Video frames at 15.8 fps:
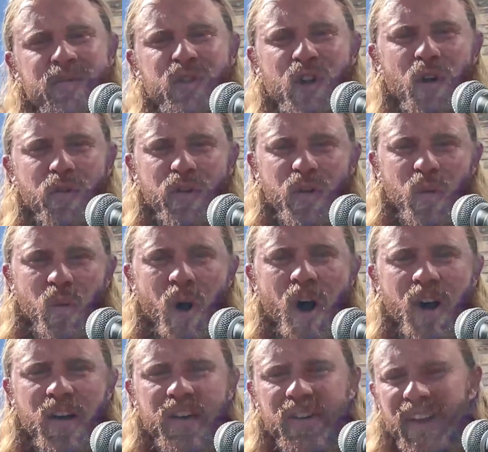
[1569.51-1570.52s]
go for a
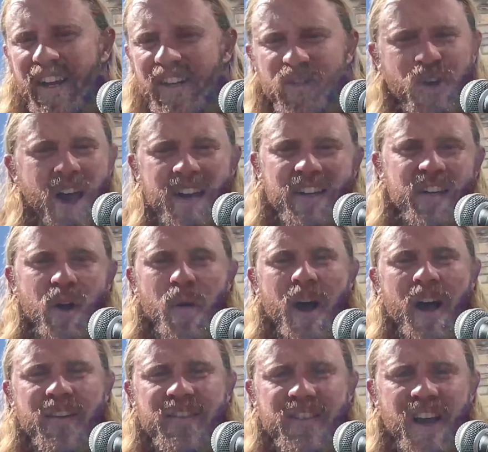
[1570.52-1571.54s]
walk, like try to go
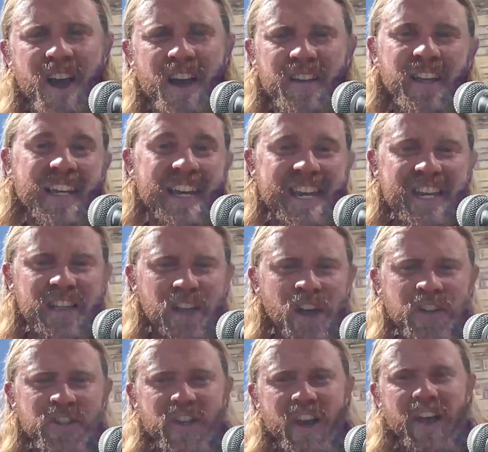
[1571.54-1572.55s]
outside, like eat
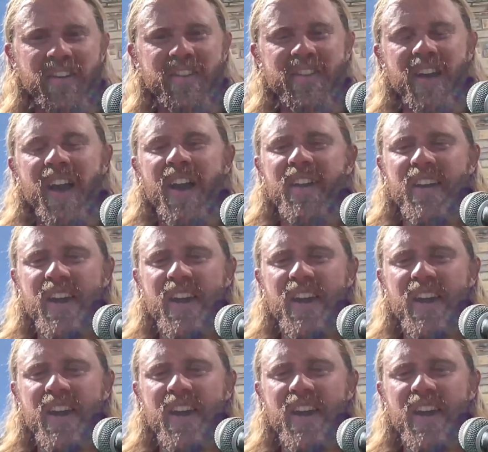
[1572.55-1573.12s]
lunch outside.